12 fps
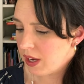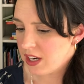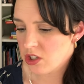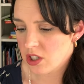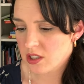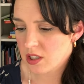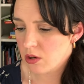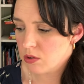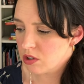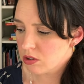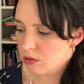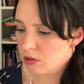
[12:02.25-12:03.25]
It just goes
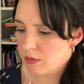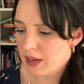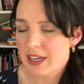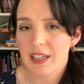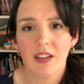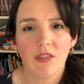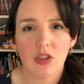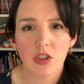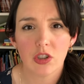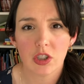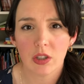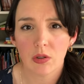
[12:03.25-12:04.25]
through and gives your
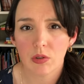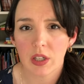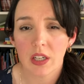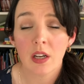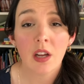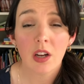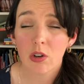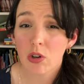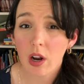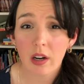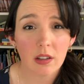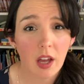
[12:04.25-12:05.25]
children
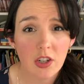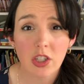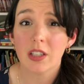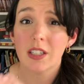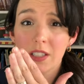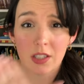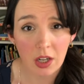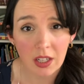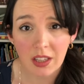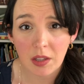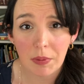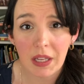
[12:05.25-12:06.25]
chronologically, starting
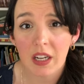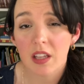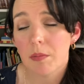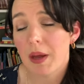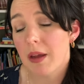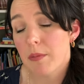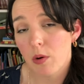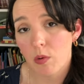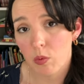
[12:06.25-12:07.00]
at the beginning of the Bible,